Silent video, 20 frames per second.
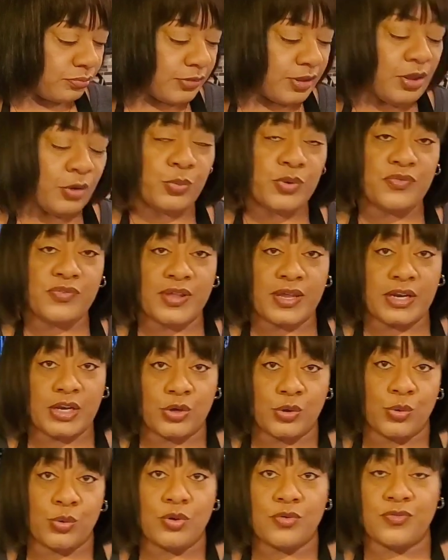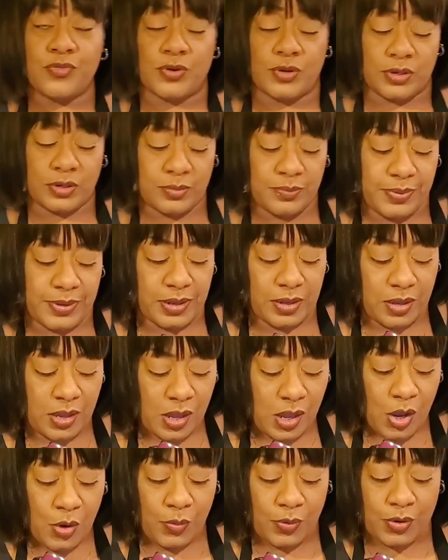And we've let it cool for a little bit.
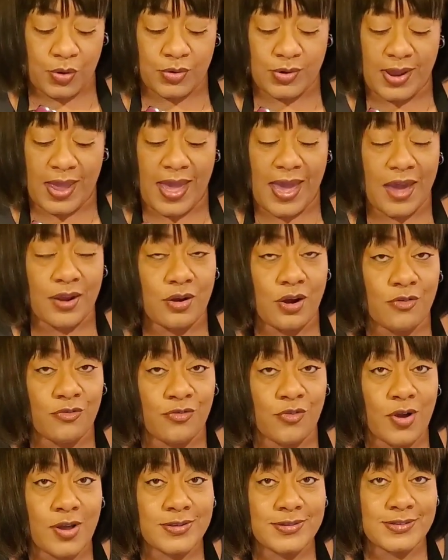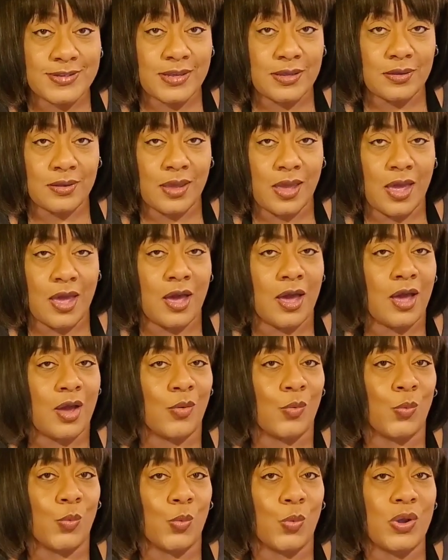We're going to add our frosting.
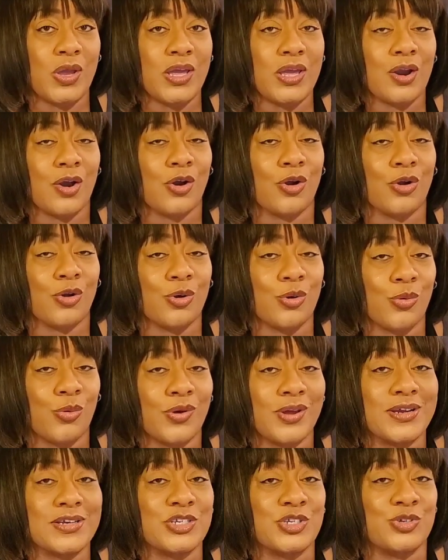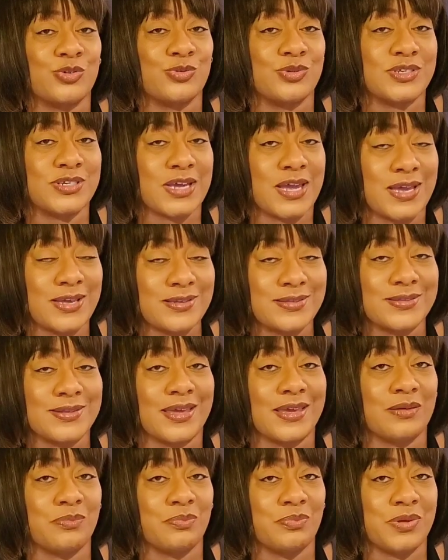We are going to taste
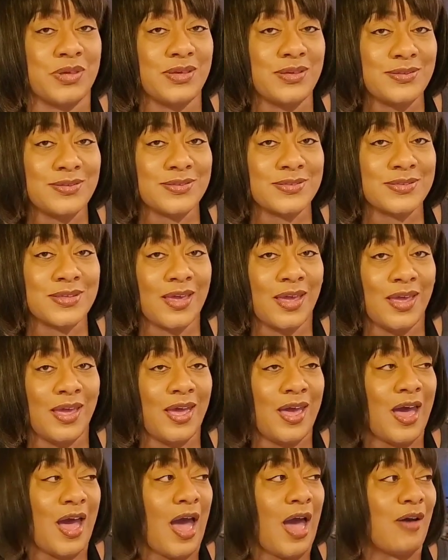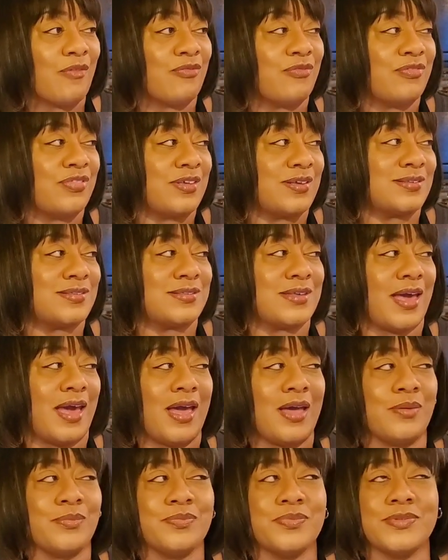a piece of this
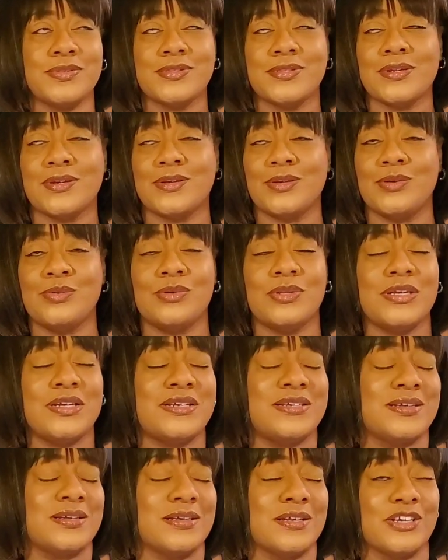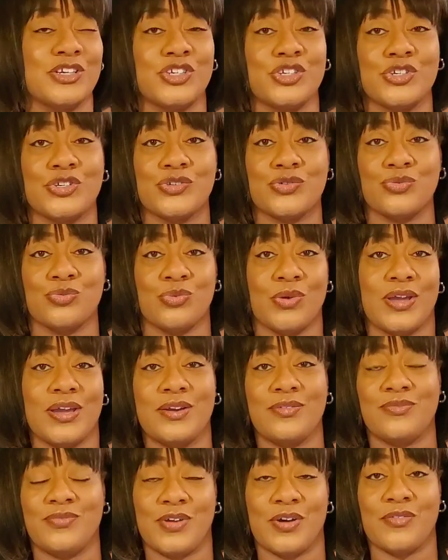absolutely delicious
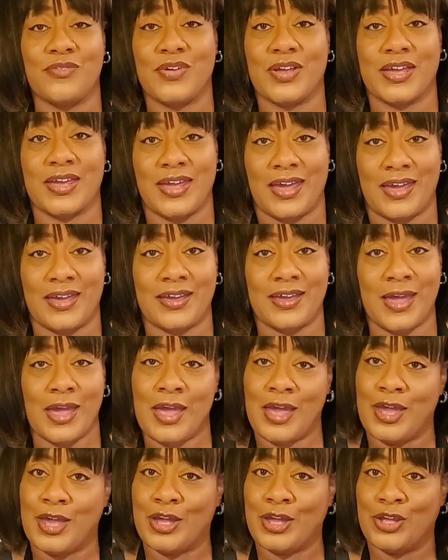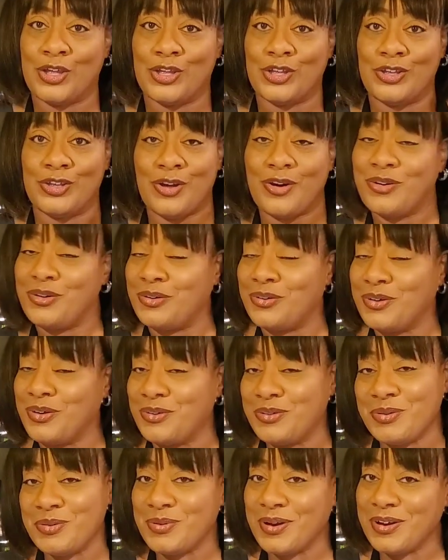red velvet cake. Y'all don't go
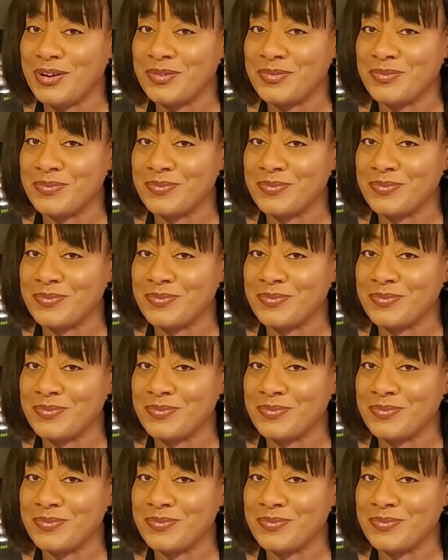nowhere.